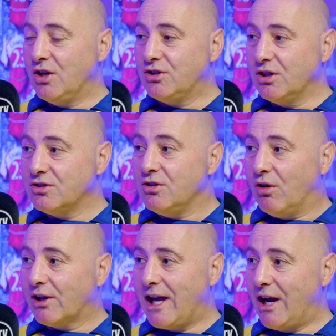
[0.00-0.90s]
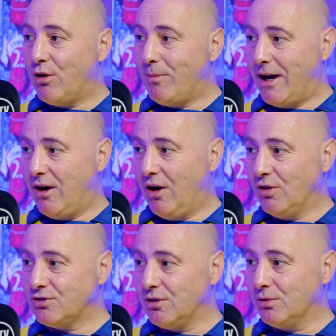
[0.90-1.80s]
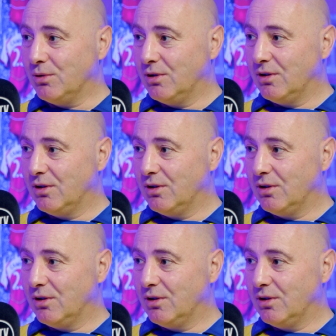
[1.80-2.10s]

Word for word: does not care about Arsenal.